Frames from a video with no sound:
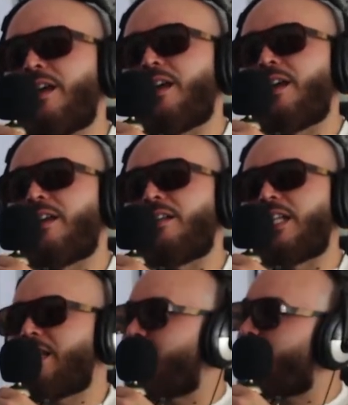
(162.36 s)

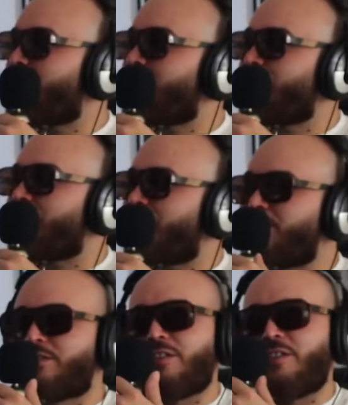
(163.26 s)
and I
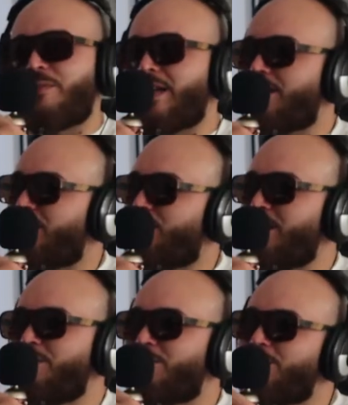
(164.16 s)
just started making this
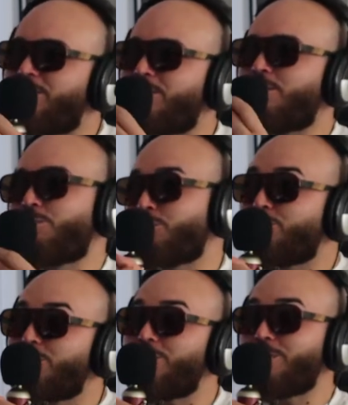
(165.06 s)
beat. he started
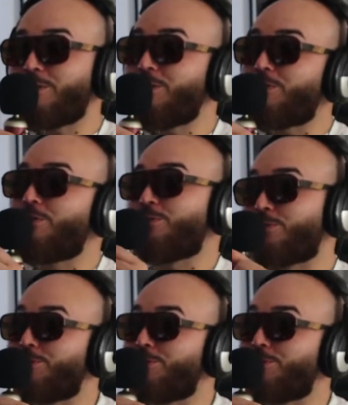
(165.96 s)
going